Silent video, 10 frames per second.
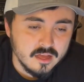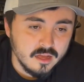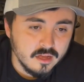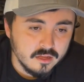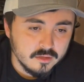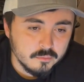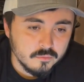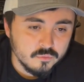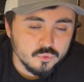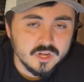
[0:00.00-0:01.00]

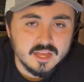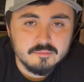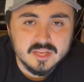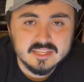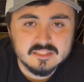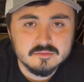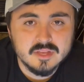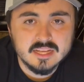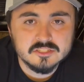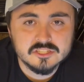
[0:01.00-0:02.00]
Would I pay some
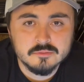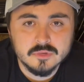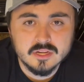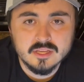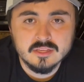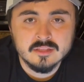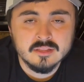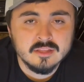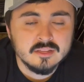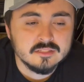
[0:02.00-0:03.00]
extra money
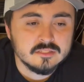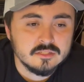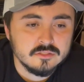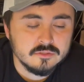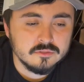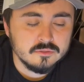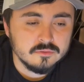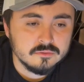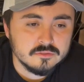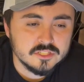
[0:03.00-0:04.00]
to
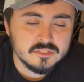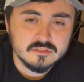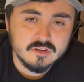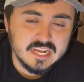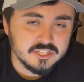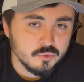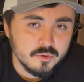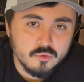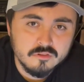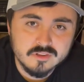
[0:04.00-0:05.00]
just scratch one
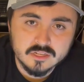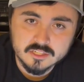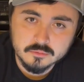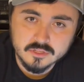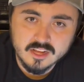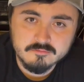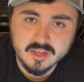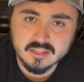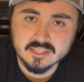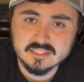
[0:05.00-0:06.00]
more variable off my
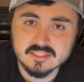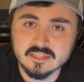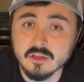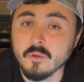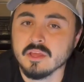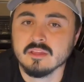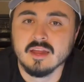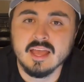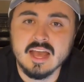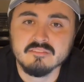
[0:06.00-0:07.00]
list and knowing that I
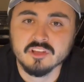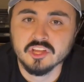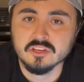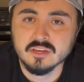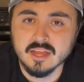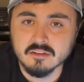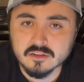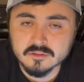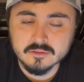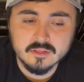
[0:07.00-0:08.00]
have a good
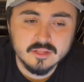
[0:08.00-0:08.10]
arrow?